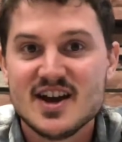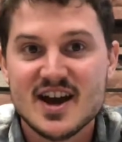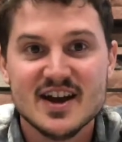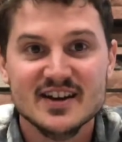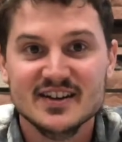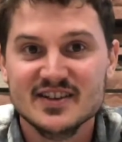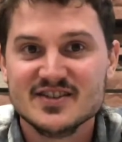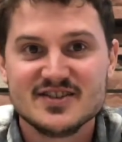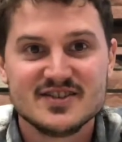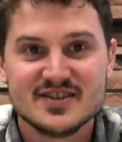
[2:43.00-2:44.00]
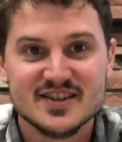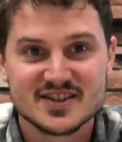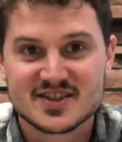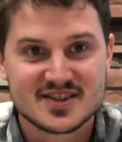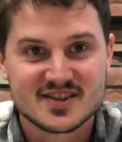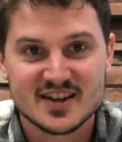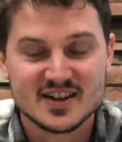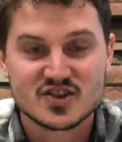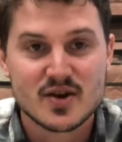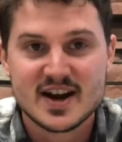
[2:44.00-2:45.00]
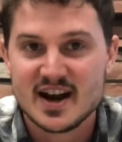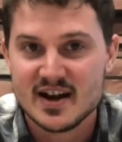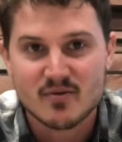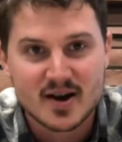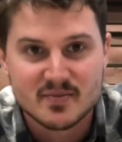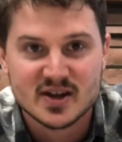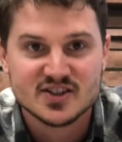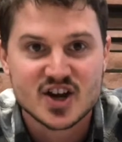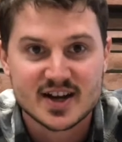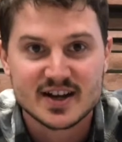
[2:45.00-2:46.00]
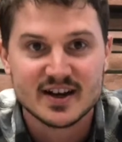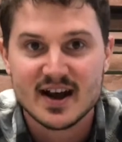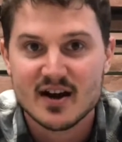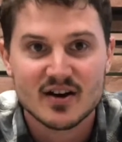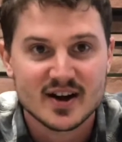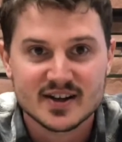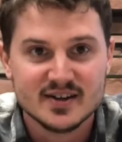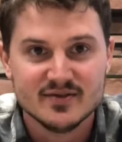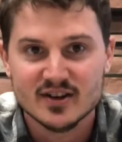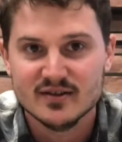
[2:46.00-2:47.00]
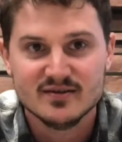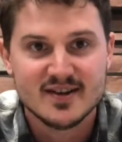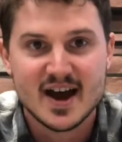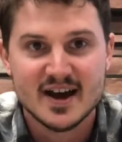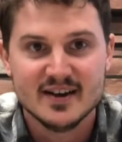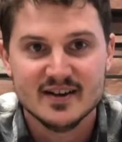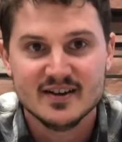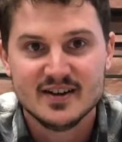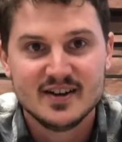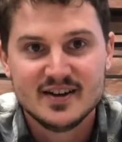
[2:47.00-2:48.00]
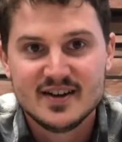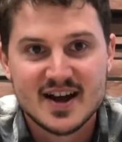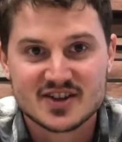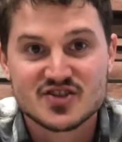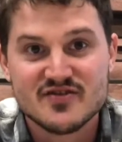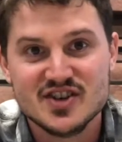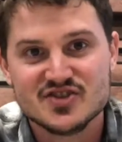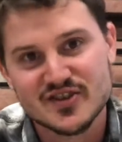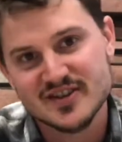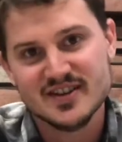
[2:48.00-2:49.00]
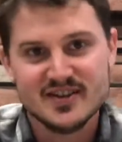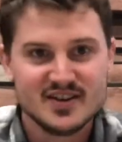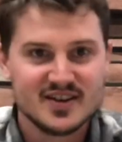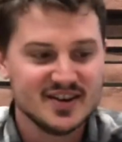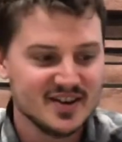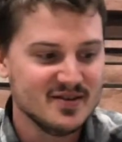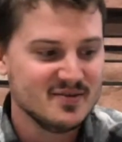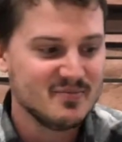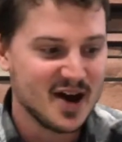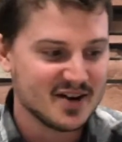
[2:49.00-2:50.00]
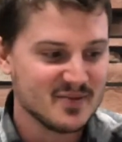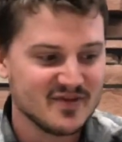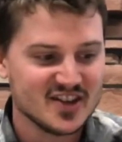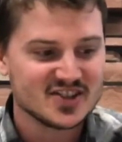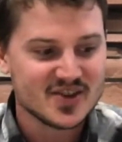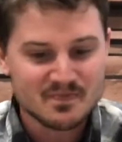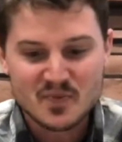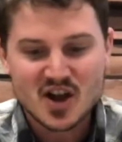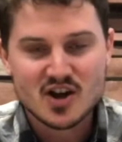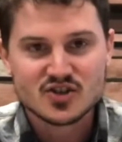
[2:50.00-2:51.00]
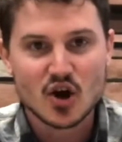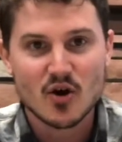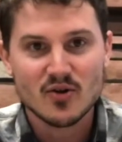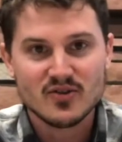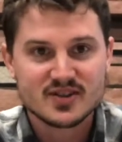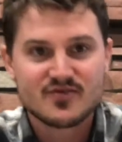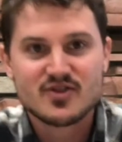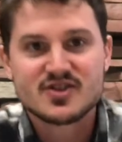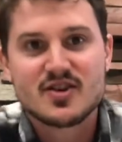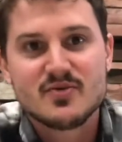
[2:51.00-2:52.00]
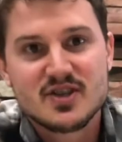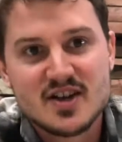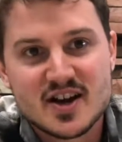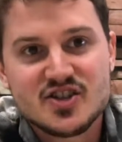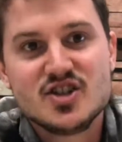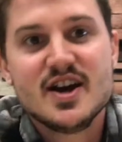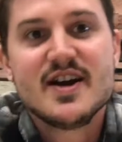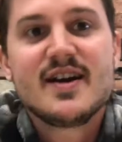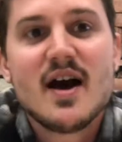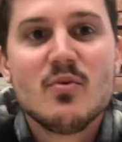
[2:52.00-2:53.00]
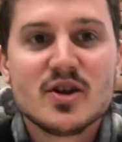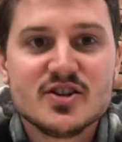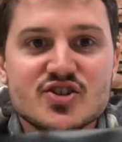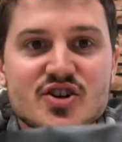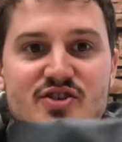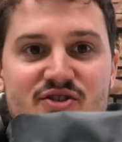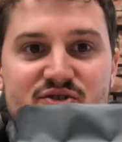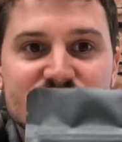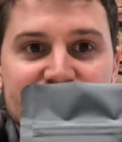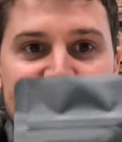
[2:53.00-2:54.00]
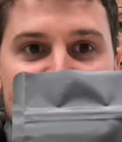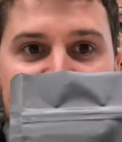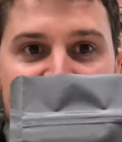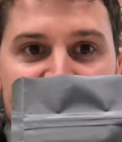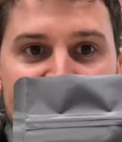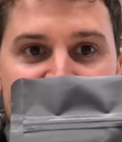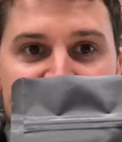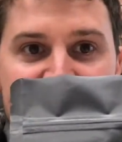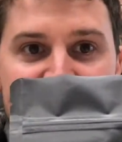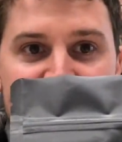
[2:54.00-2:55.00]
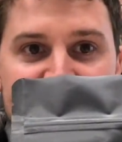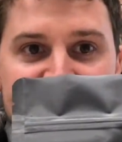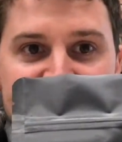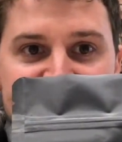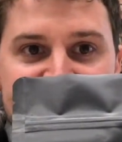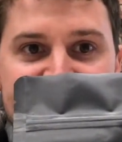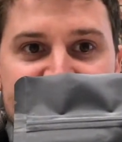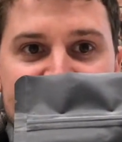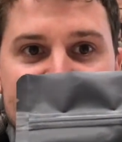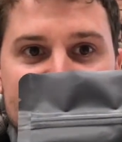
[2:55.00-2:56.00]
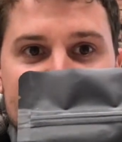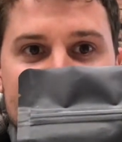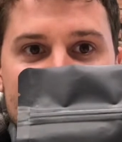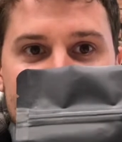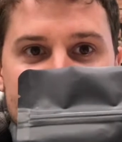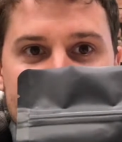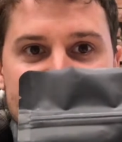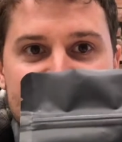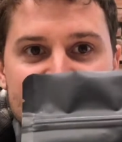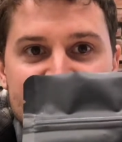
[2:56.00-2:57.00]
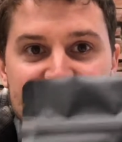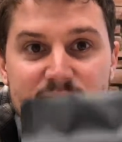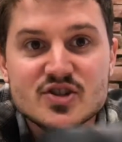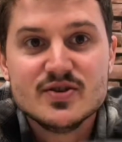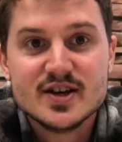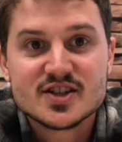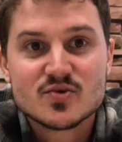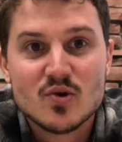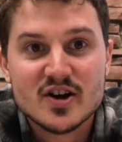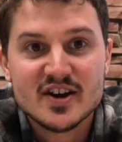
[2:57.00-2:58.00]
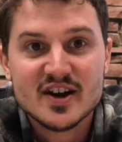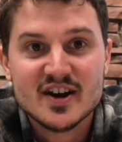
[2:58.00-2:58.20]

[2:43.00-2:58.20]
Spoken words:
and it's great. I recommend checking it out. I can even add a extra feature in the bottom of this. So let's first start with the Yaxiang. I wanted to show you too. There is a specific name to this one.